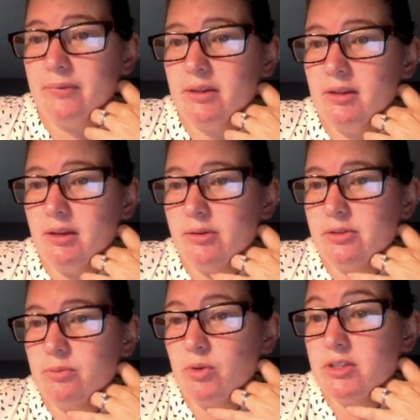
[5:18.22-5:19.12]
there
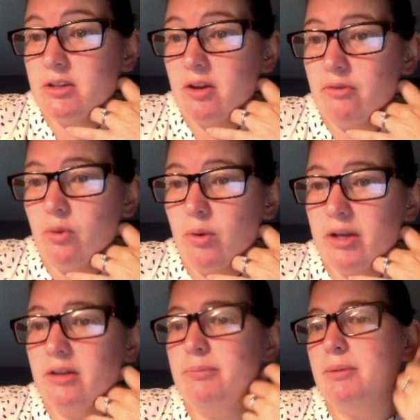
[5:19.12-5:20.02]
wasn't enough
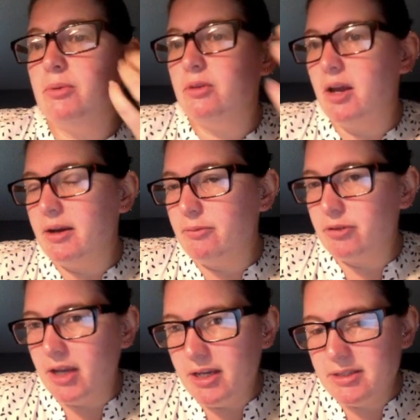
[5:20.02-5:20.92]
oil, and people were lined up for
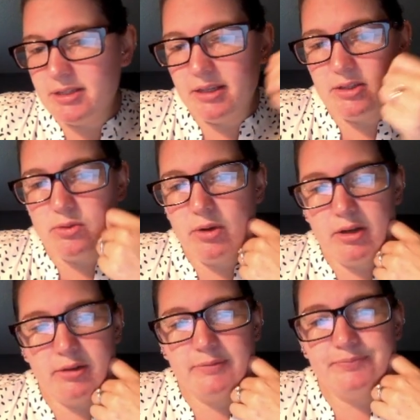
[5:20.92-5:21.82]
days to get this
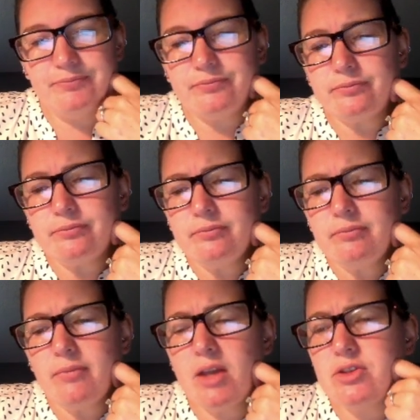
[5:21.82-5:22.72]
oil.
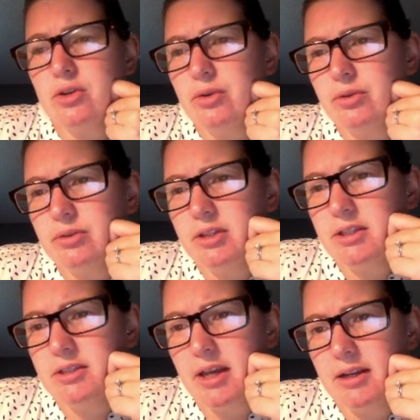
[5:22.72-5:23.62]
So
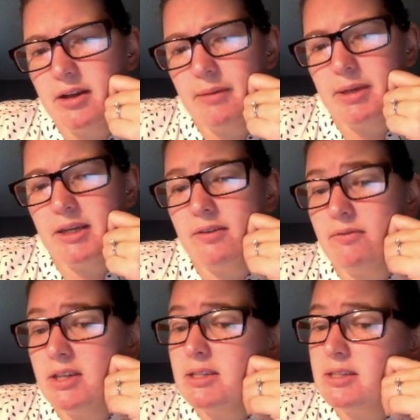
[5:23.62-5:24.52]
this ended up
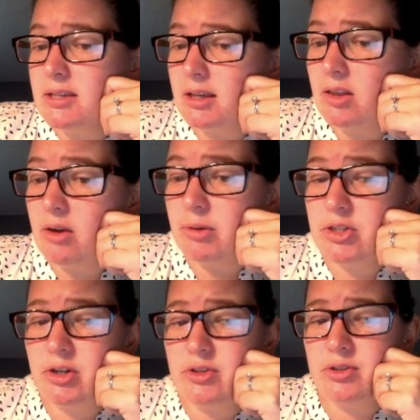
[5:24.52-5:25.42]
inconveniencing a lot of rich
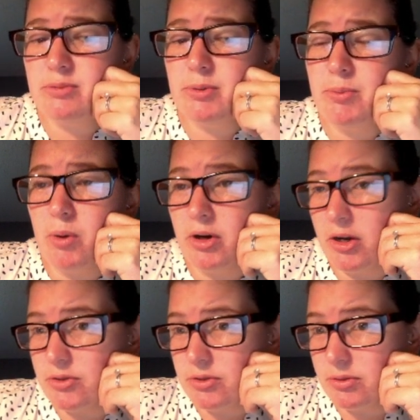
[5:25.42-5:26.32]
countries, but poor
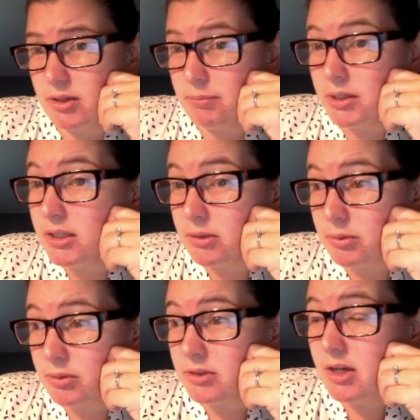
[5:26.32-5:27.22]
countries are completely
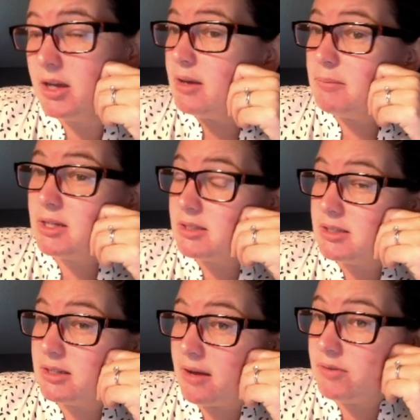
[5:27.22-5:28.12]
ruined because they
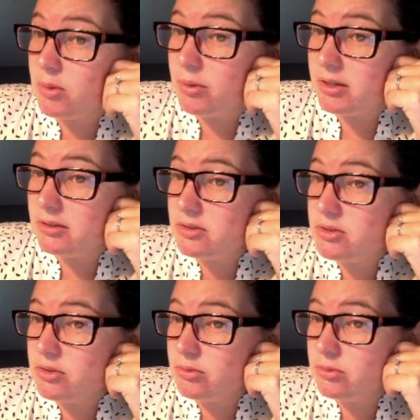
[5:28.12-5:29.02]
didn't have the oil
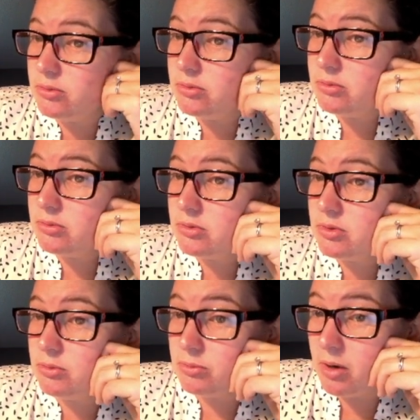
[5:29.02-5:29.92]
to
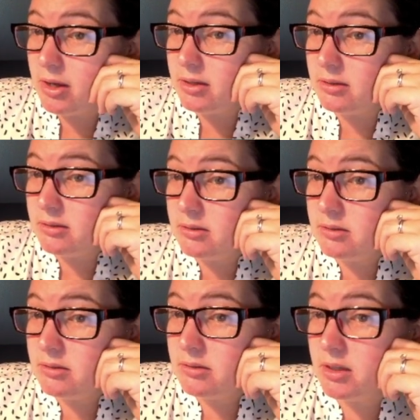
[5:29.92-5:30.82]
run
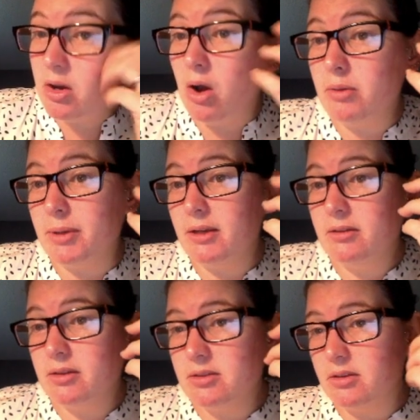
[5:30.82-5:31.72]
the economy,
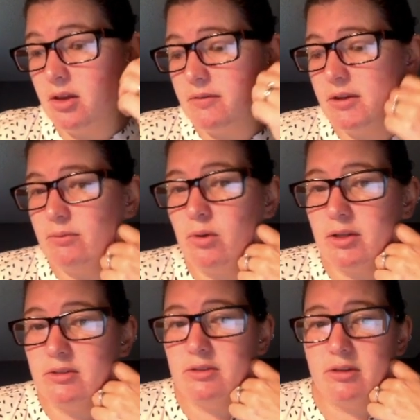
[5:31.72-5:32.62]
because a lot of it
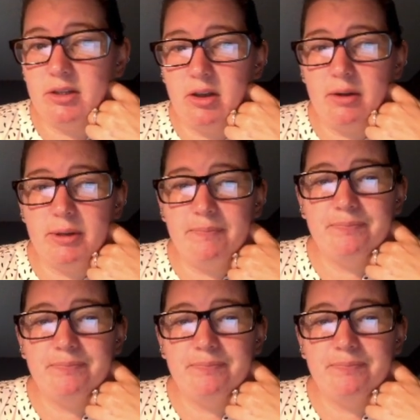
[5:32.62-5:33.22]
runs on the economy.